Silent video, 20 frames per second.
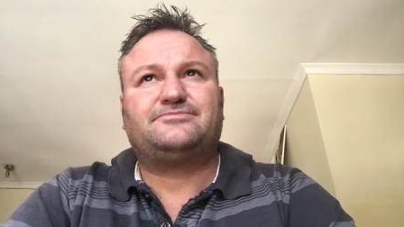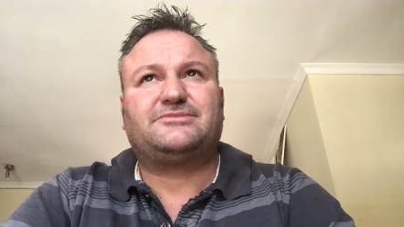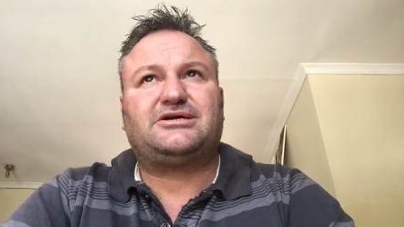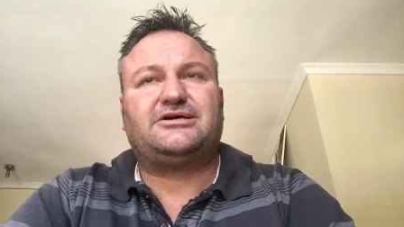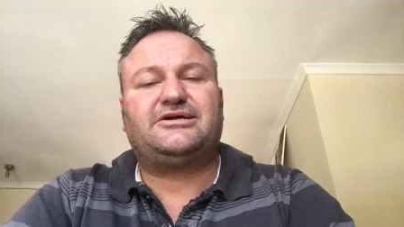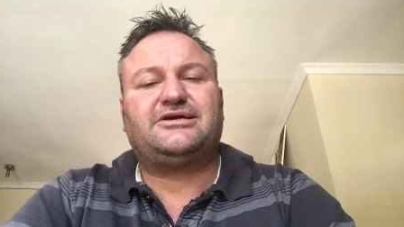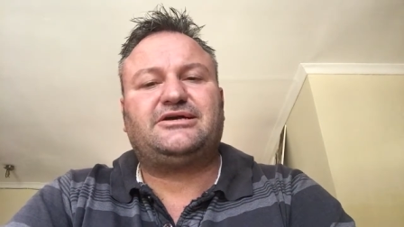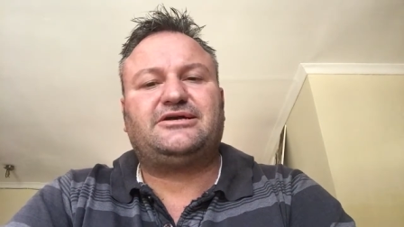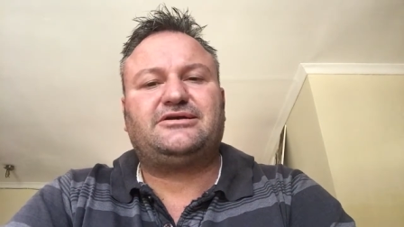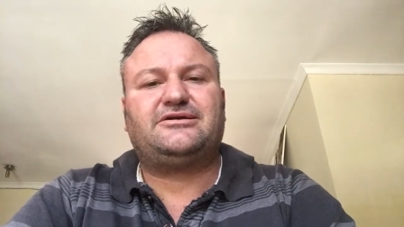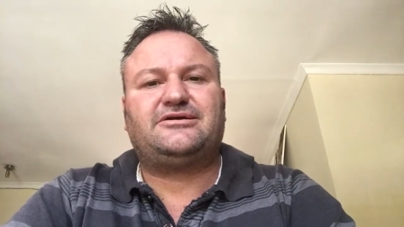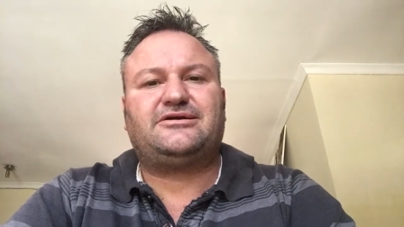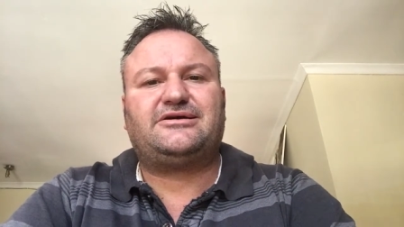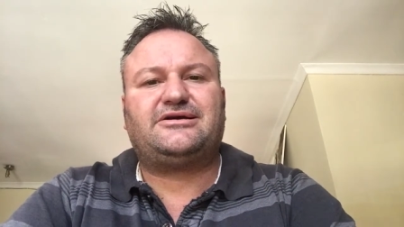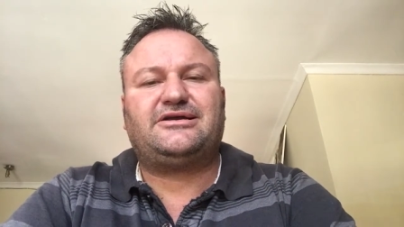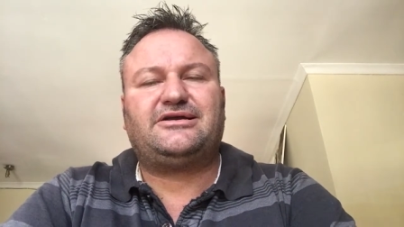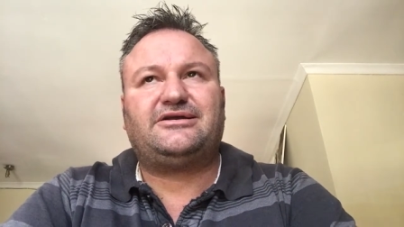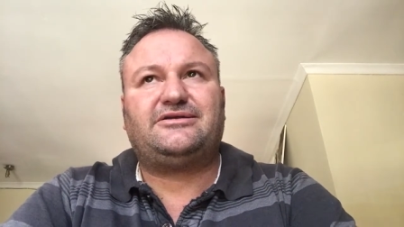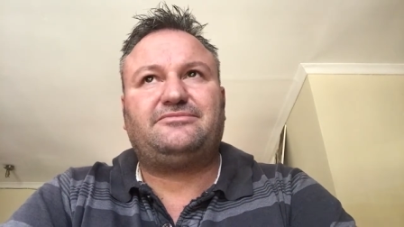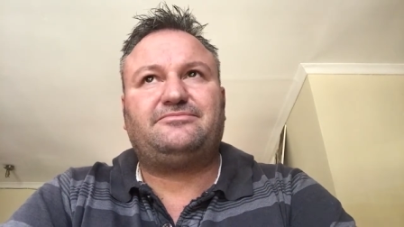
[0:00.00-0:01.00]

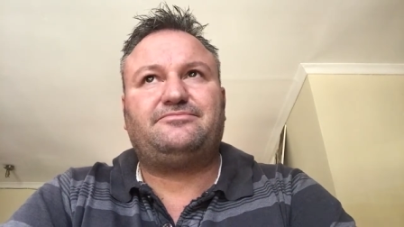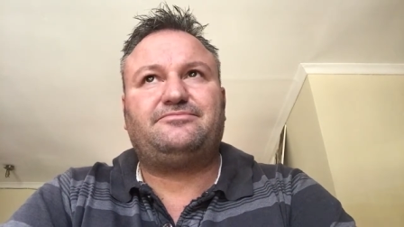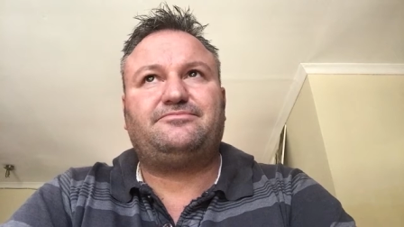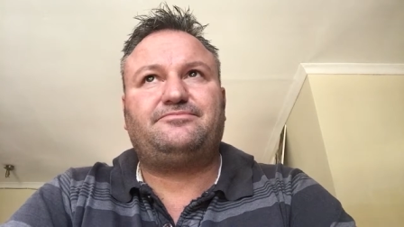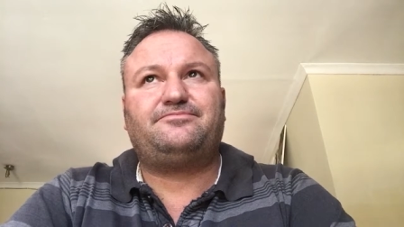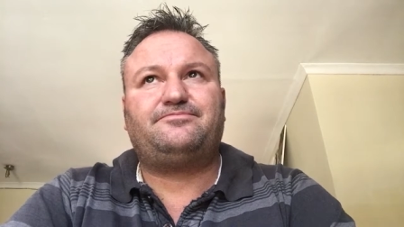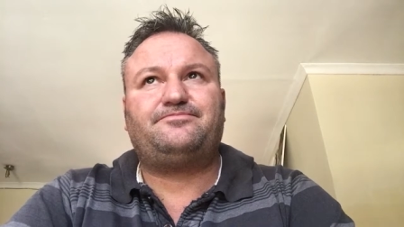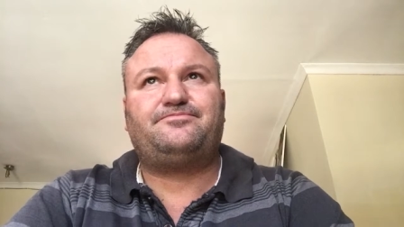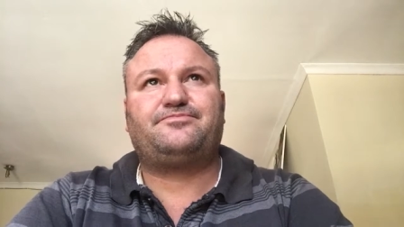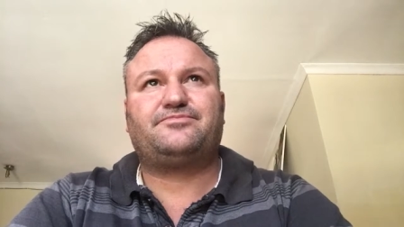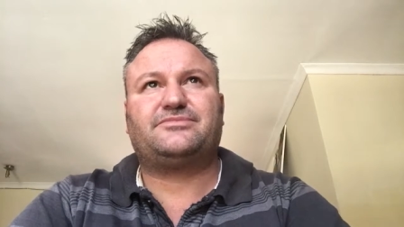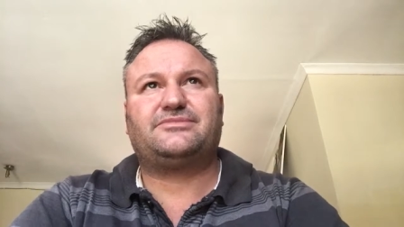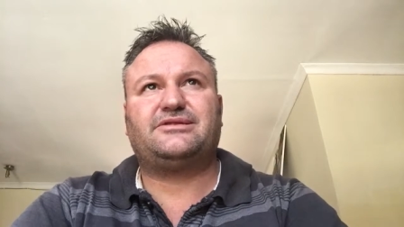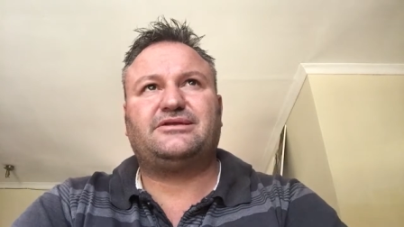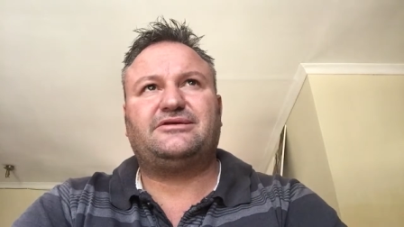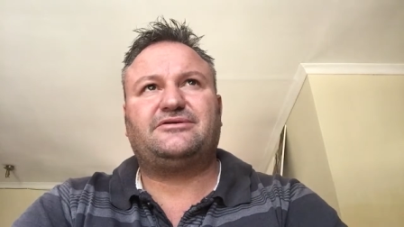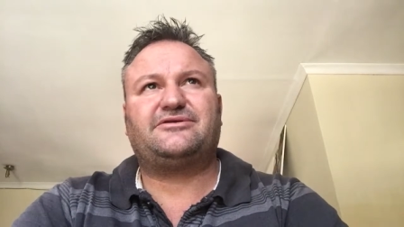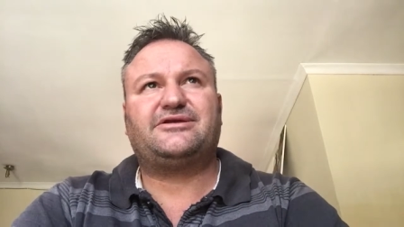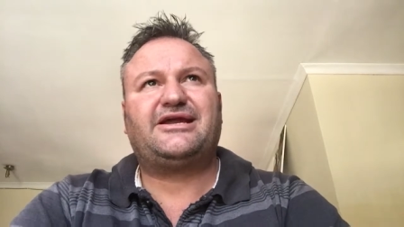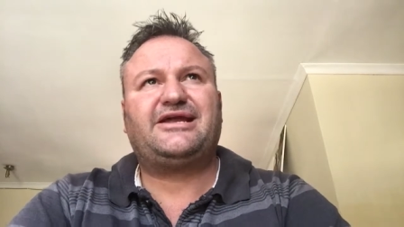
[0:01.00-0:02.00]
I
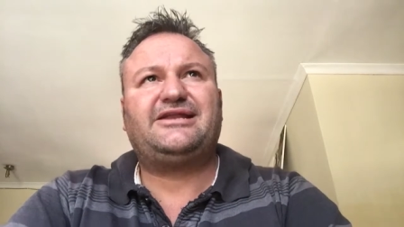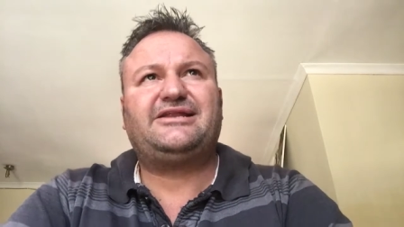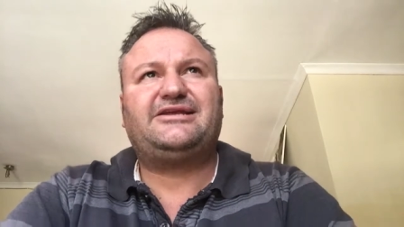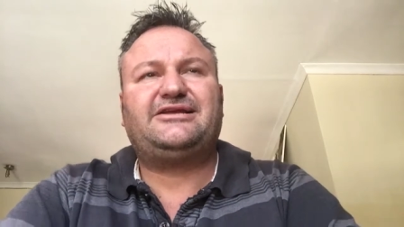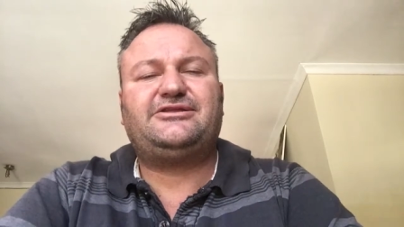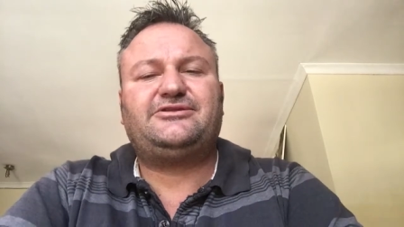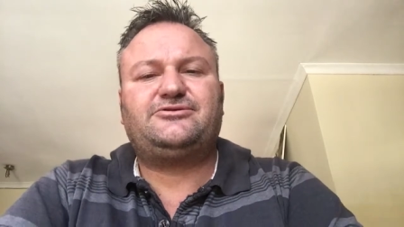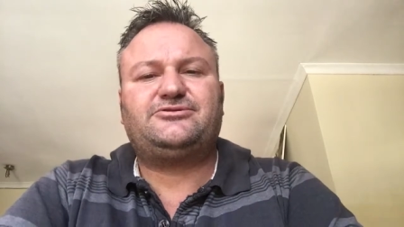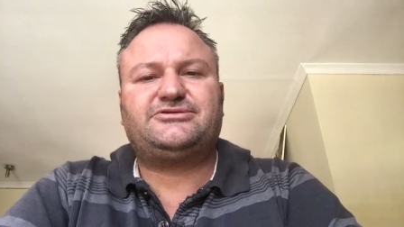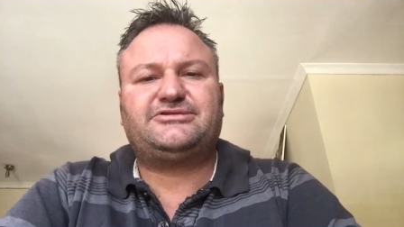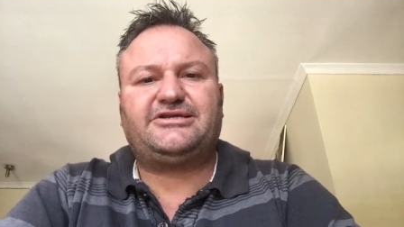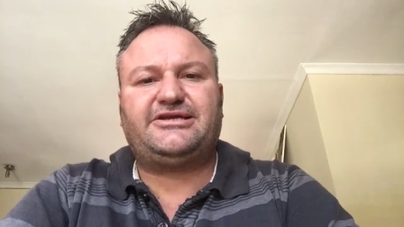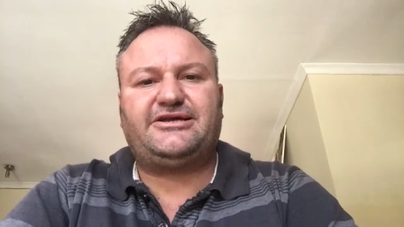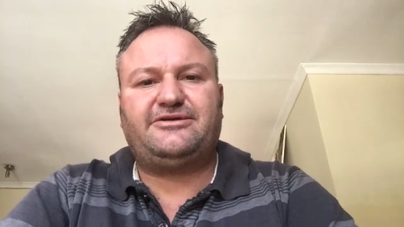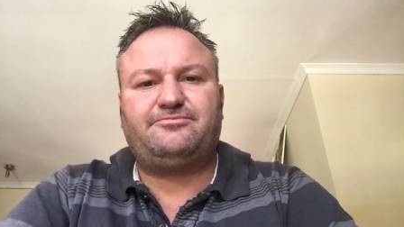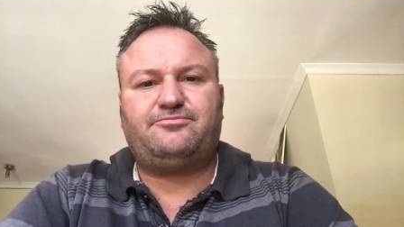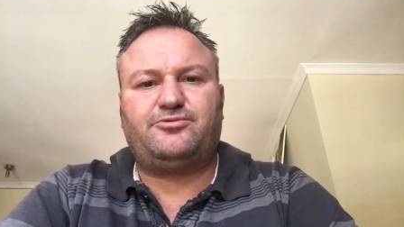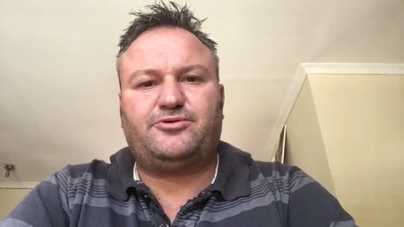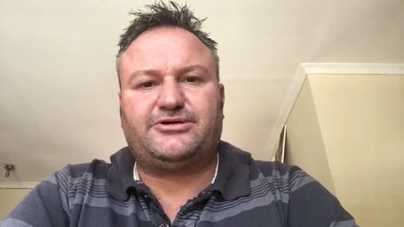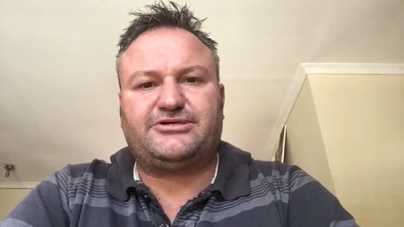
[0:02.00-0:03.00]
ran into
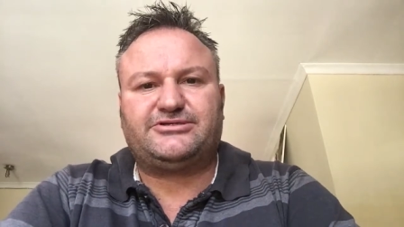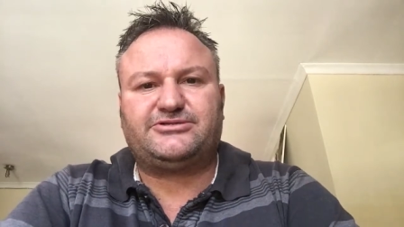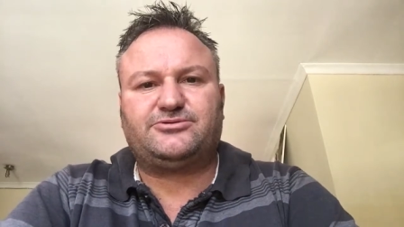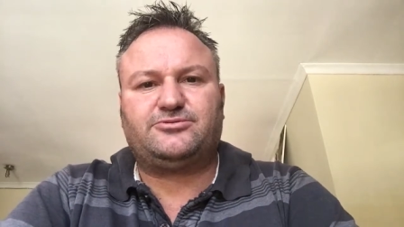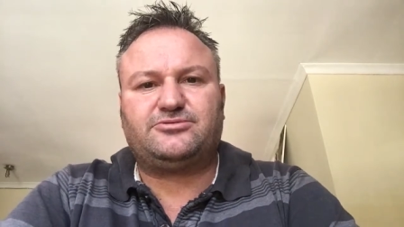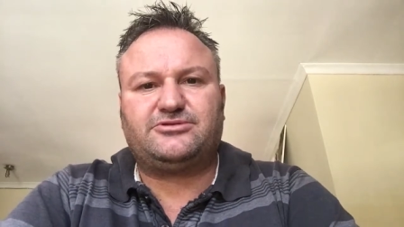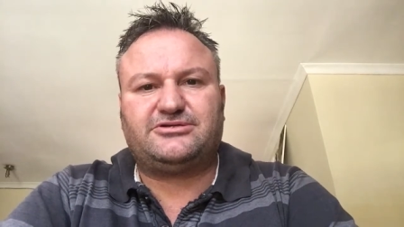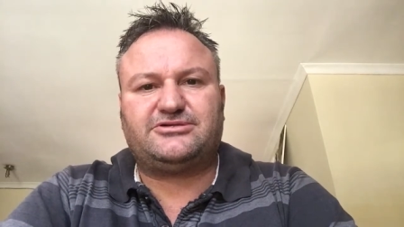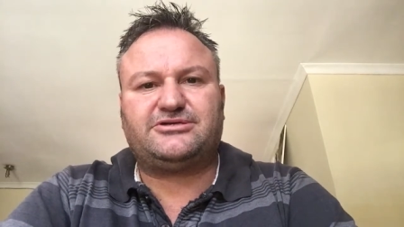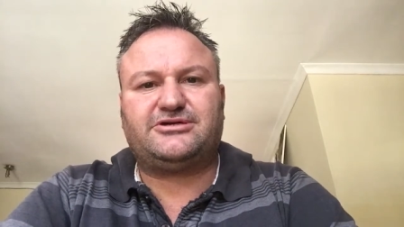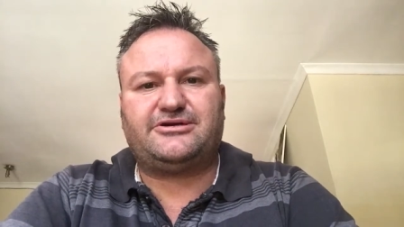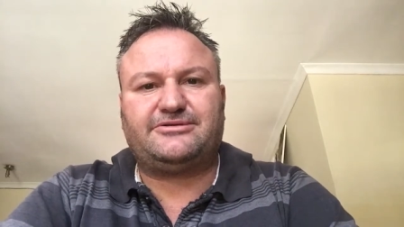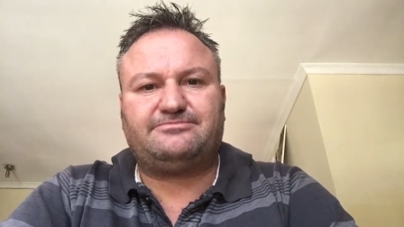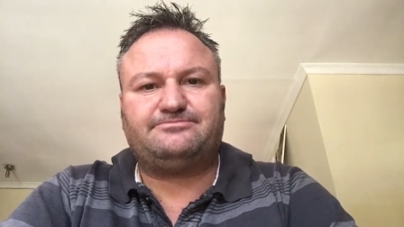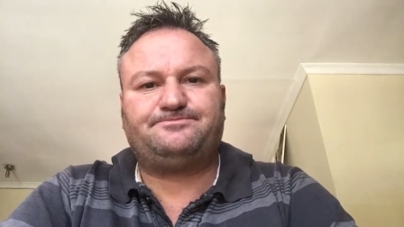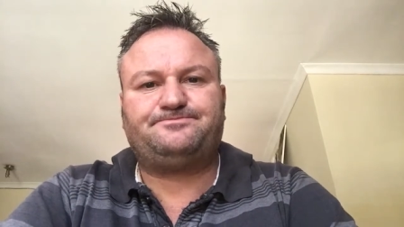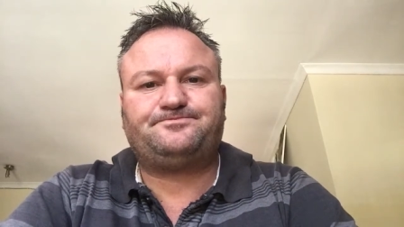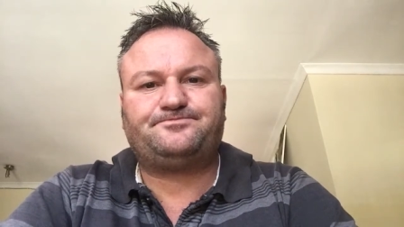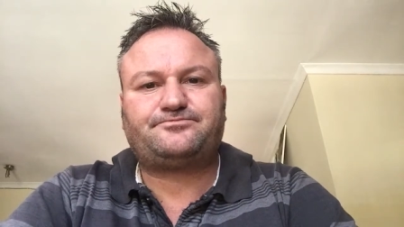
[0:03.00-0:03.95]
sticking points all the time.